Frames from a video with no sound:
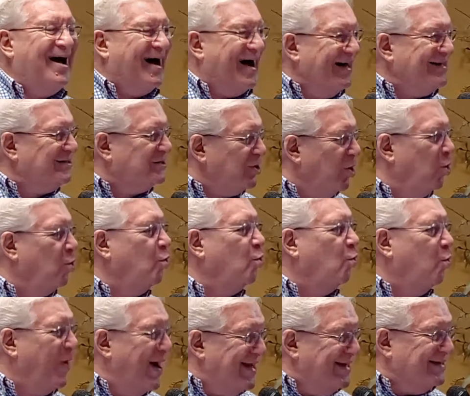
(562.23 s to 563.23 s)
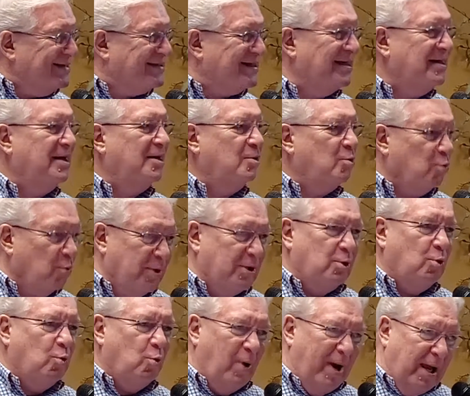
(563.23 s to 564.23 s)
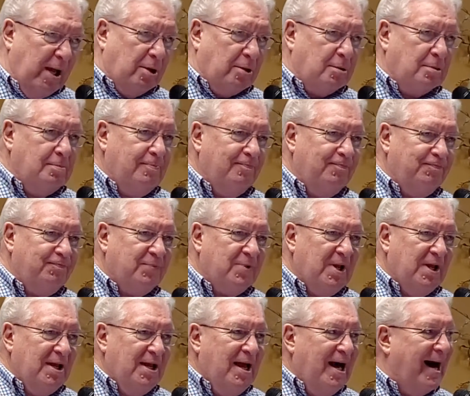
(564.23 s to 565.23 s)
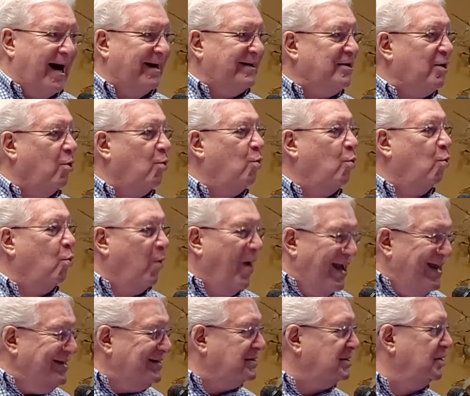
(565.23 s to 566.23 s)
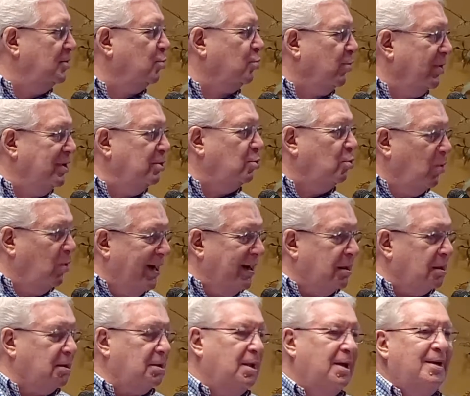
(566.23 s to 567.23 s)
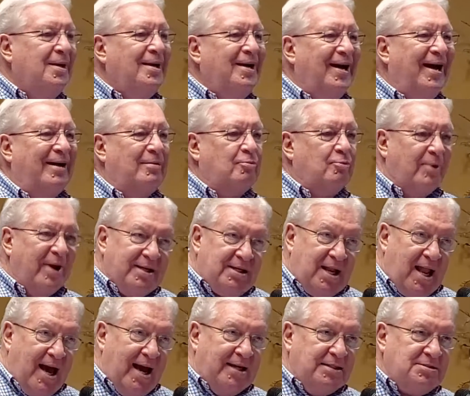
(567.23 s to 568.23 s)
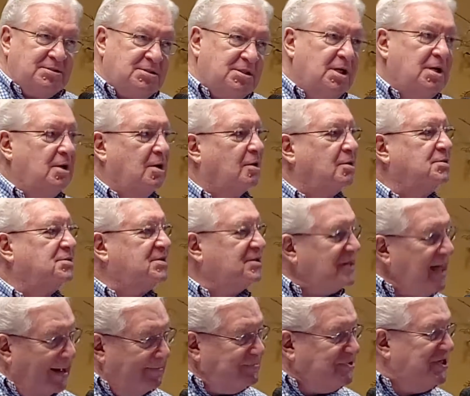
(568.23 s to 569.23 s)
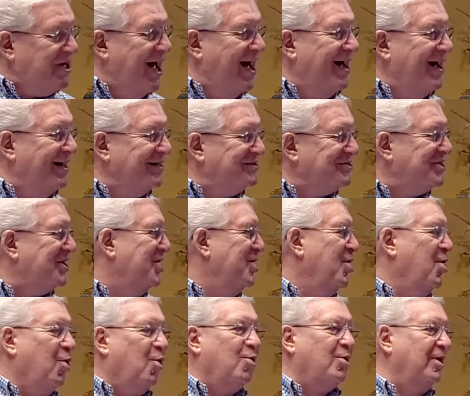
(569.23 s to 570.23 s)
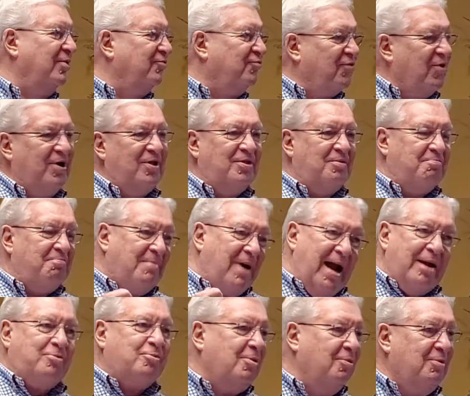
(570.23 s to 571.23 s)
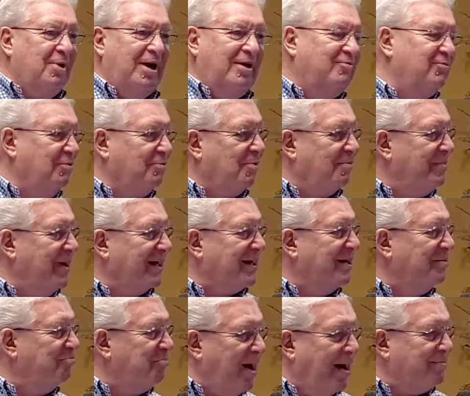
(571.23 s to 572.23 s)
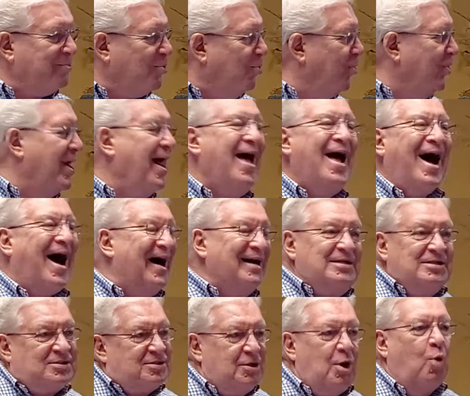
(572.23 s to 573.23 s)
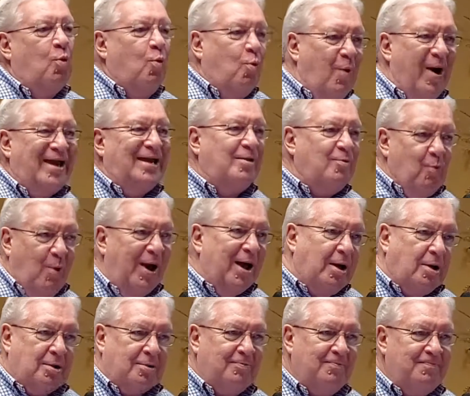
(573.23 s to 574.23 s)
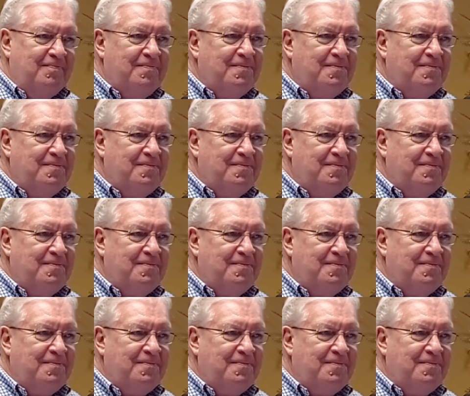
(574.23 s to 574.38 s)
I don't wait real well. I don't wait real well at red lights, or stop signs, or in front of the microwave when we're making popcorn. I just don't wait well.